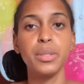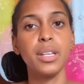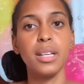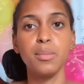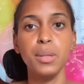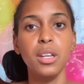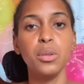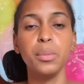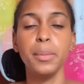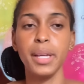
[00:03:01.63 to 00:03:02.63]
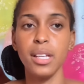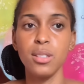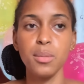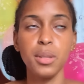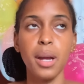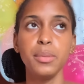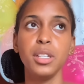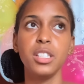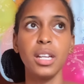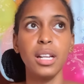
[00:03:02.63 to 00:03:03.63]
so that you know people can subscribe to
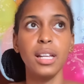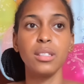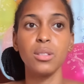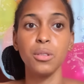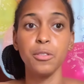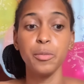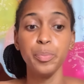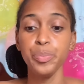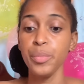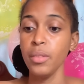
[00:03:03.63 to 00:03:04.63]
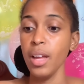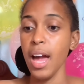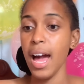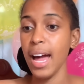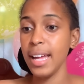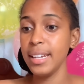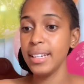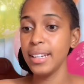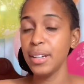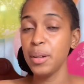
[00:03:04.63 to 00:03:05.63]
your channel and stuff and
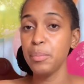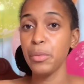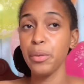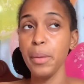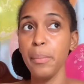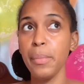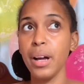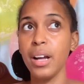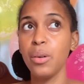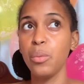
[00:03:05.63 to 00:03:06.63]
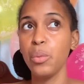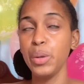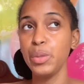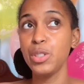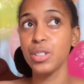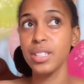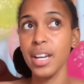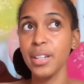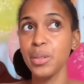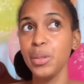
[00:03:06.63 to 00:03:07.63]
remember when we just
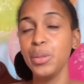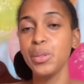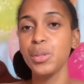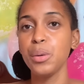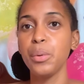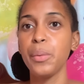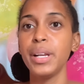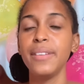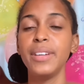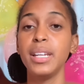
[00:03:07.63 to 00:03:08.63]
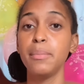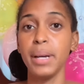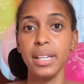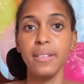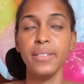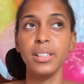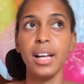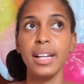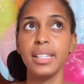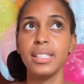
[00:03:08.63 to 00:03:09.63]
started youtube we were living in mandeville
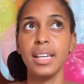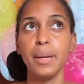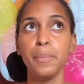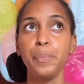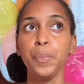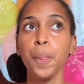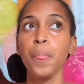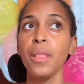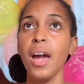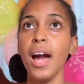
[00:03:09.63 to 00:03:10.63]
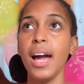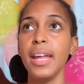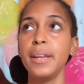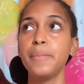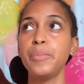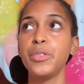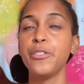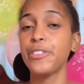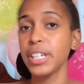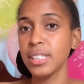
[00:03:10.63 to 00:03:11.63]
at the time and the
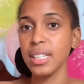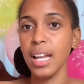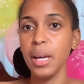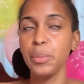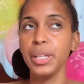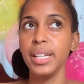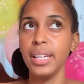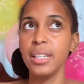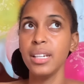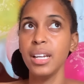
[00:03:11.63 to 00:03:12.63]
first collab we did